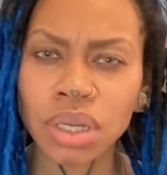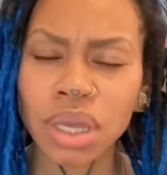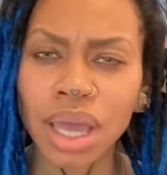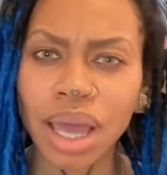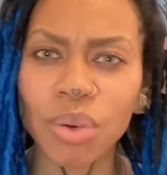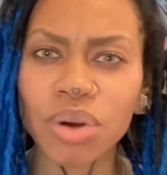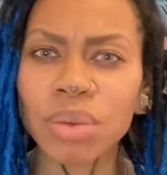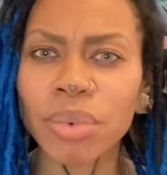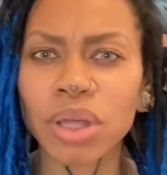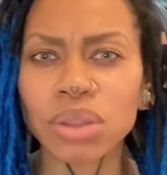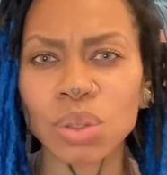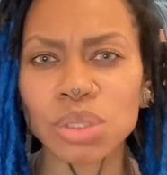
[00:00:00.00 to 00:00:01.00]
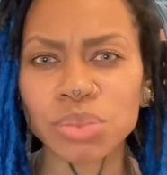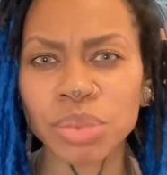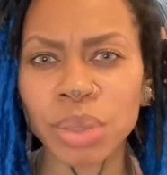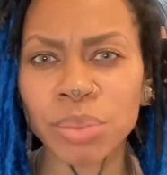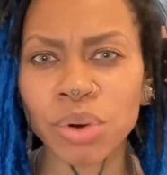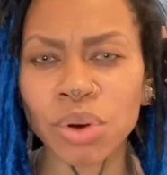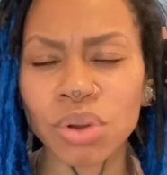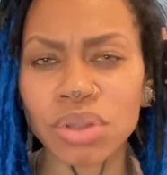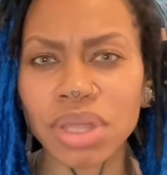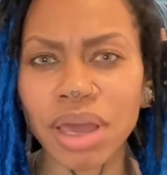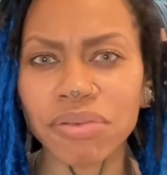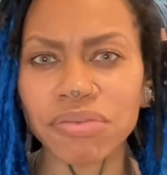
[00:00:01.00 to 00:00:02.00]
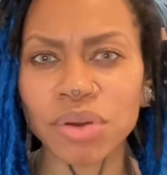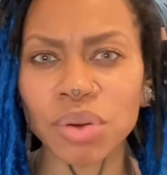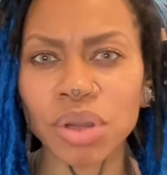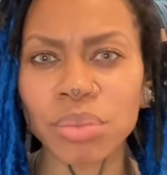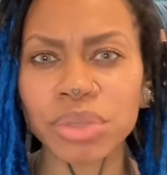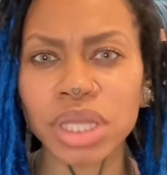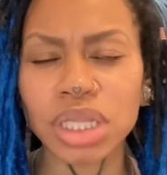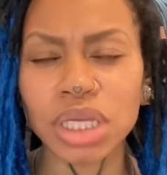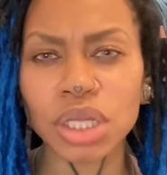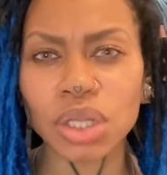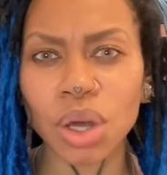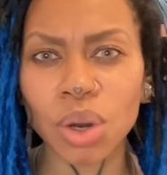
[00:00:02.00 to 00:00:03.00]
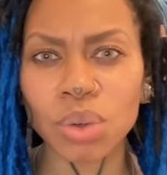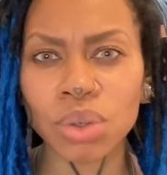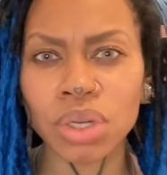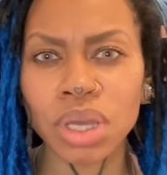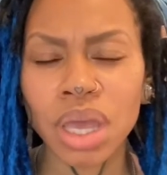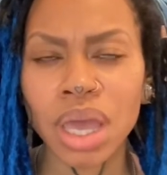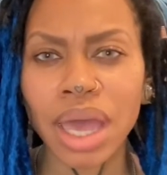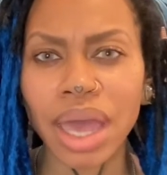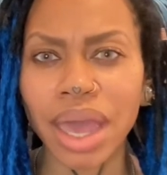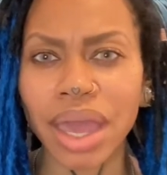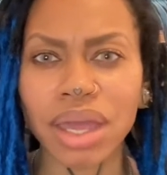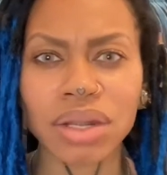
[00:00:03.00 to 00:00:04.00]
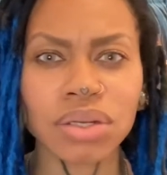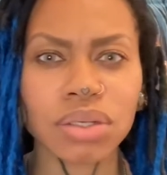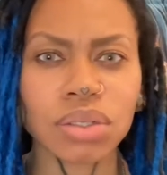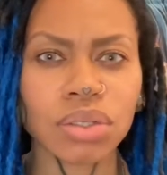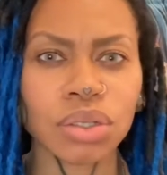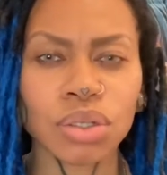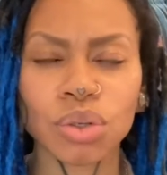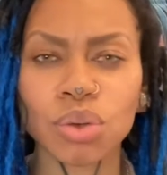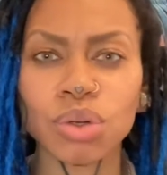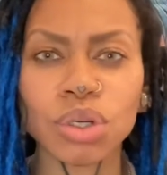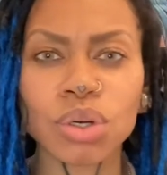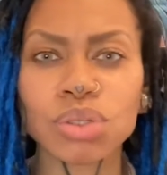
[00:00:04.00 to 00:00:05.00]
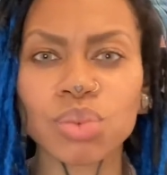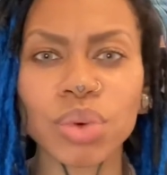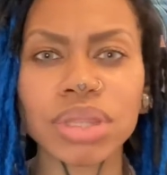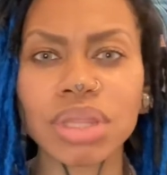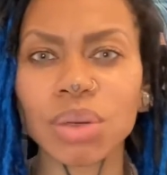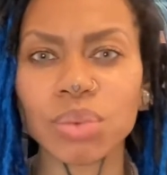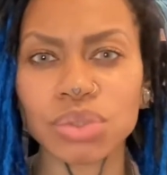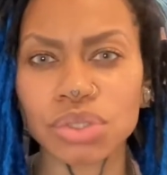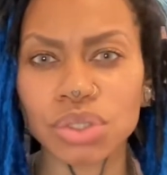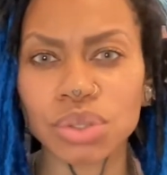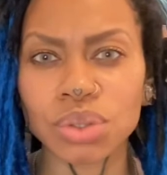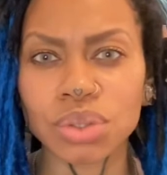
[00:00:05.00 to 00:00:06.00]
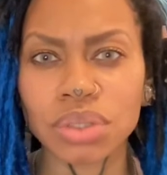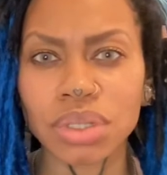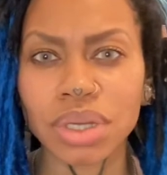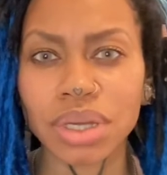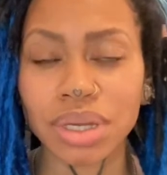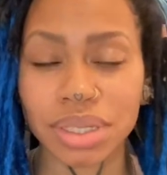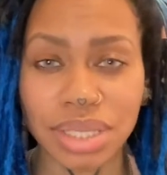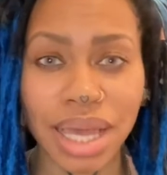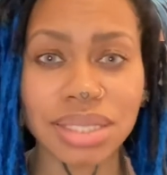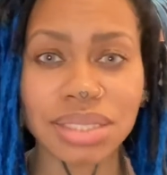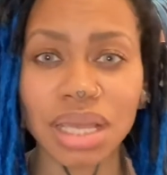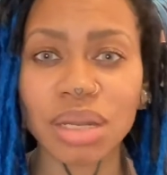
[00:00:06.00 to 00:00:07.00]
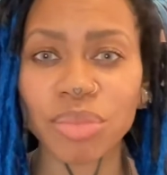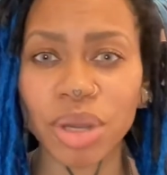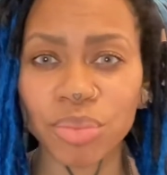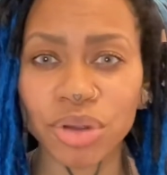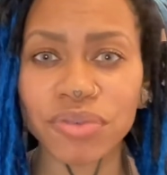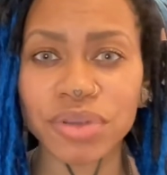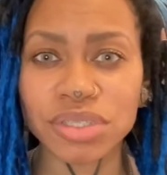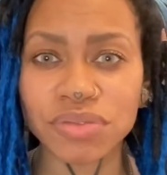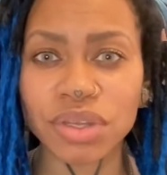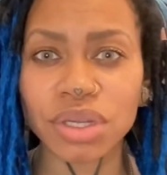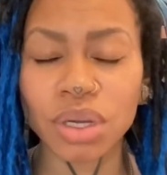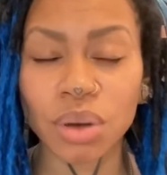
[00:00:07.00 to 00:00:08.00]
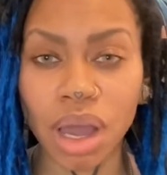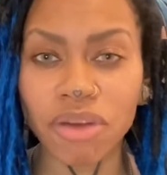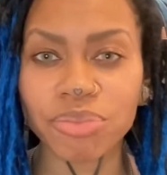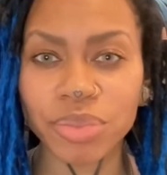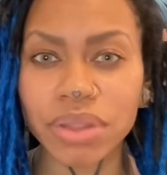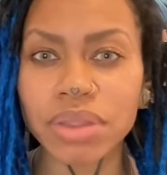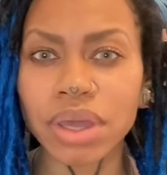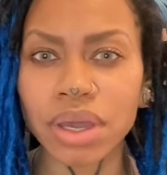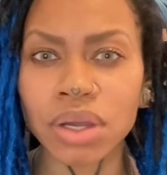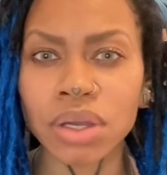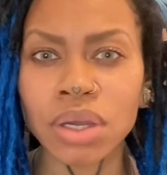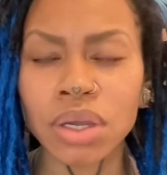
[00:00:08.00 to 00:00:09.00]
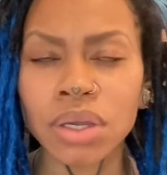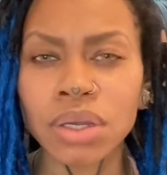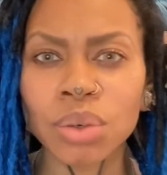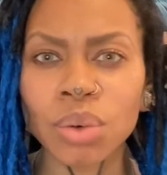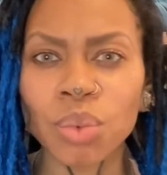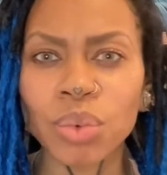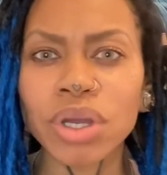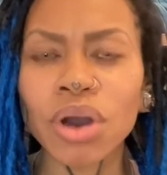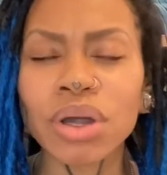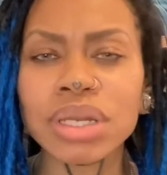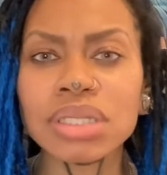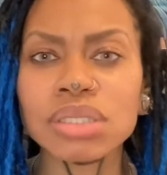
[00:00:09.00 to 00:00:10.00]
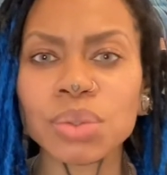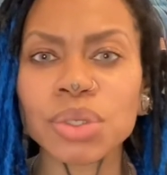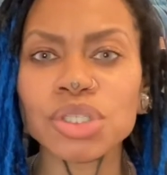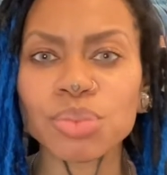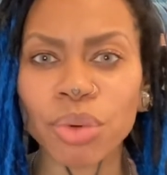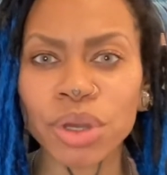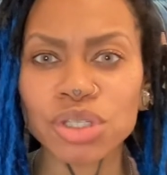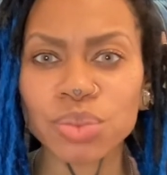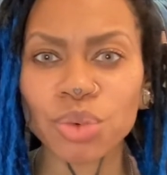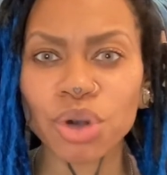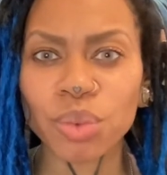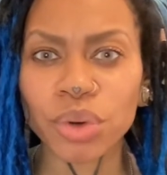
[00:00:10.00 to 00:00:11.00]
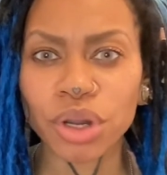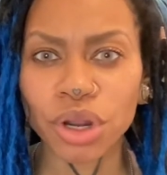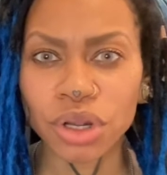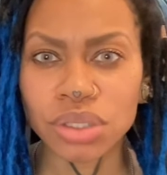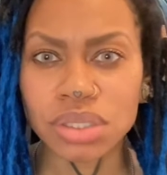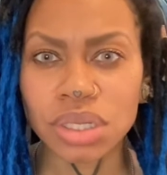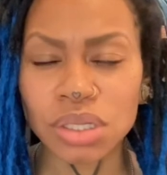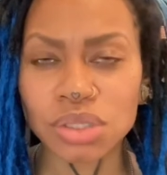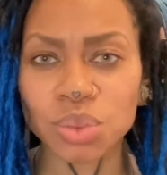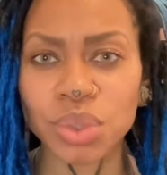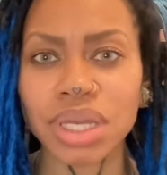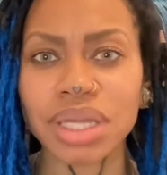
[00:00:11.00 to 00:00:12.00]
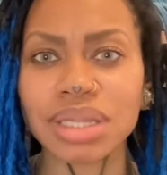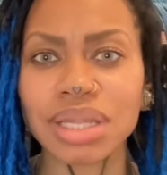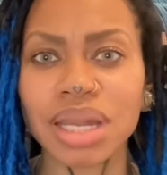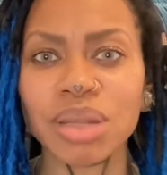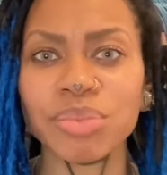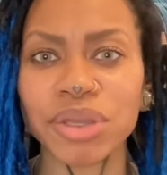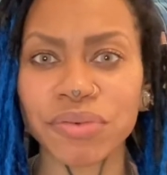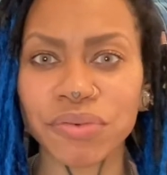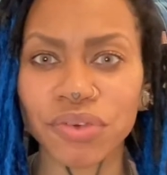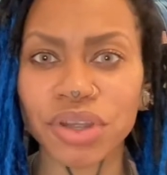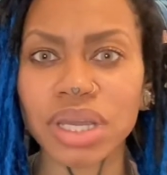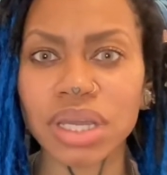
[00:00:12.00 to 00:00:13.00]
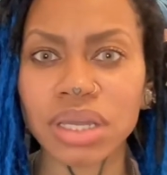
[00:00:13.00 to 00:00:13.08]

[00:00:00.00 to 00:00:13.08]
And what about those people that feel completely alone and who knows what they will do? Because I said in my previous video, I've been there. We all need to express more what hurts us so we can let it be free,